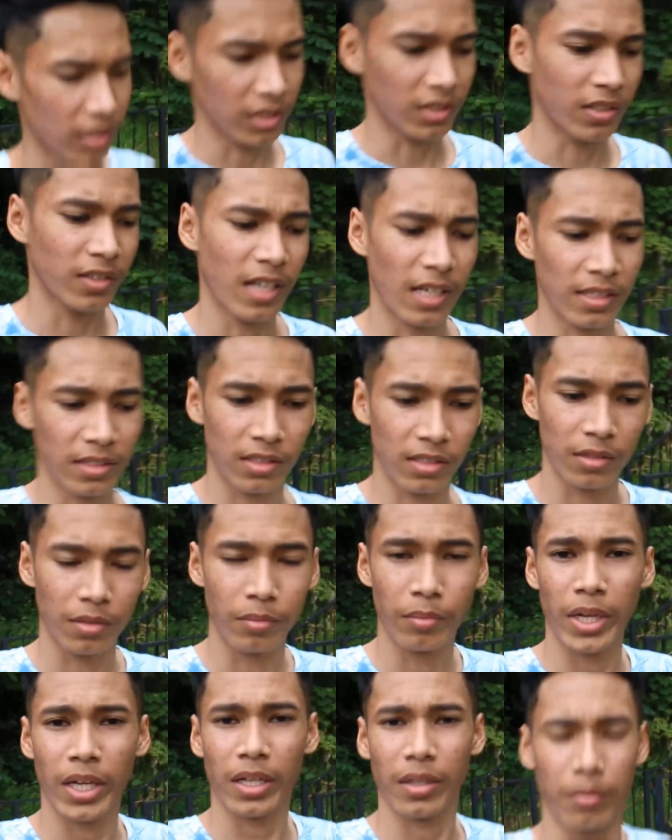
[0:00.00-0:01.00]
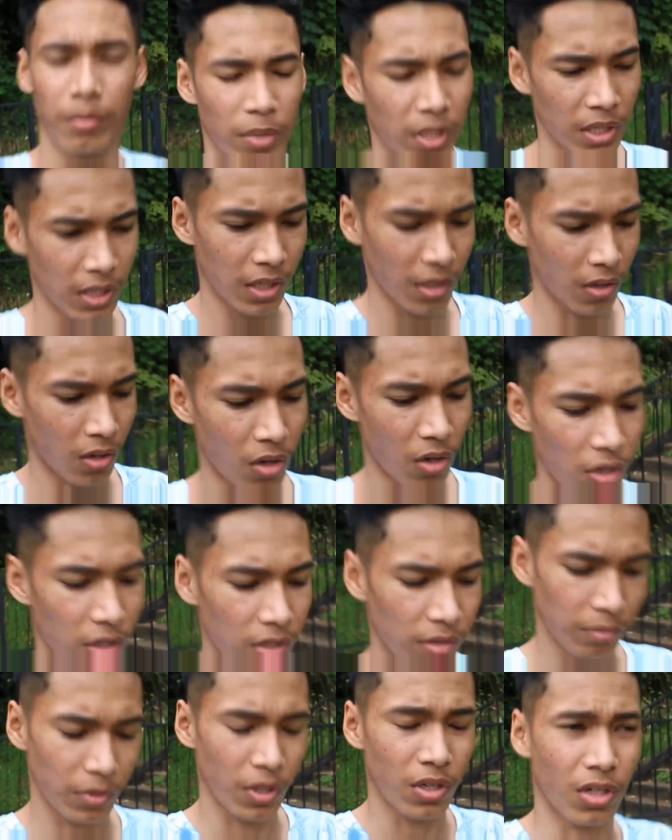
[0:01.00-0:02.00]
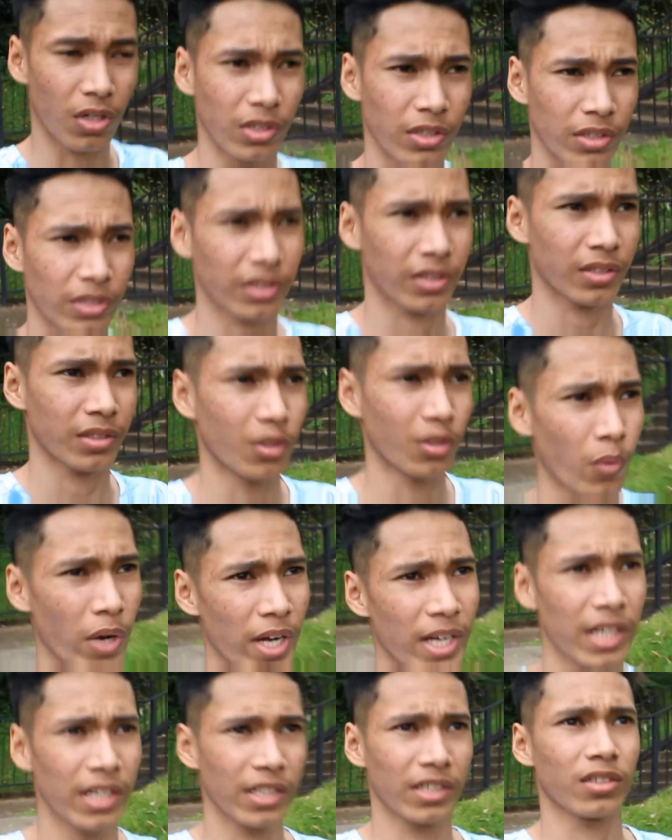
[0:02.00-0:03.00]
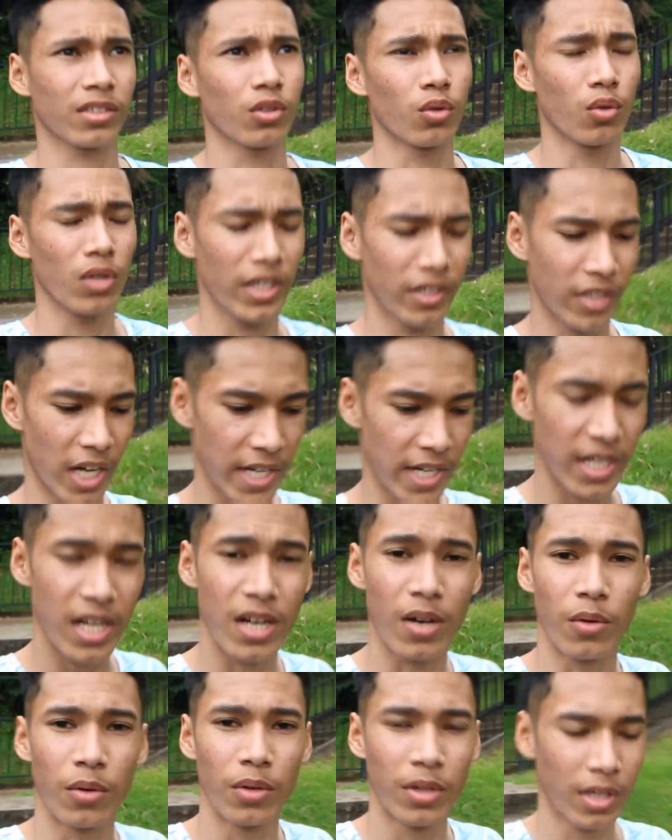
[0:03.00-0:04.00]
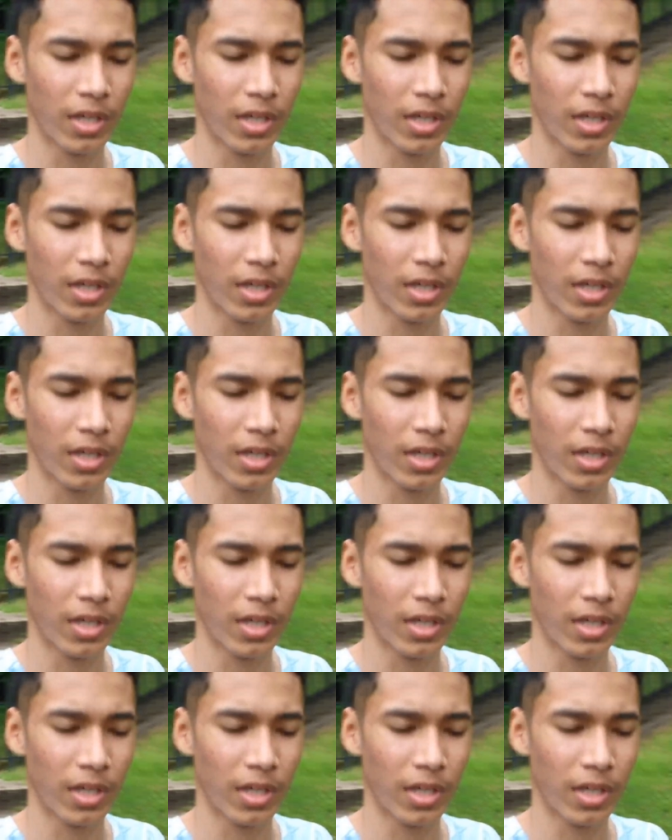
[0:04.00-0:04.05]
it doesn't make me hot because the weather is cooling right now.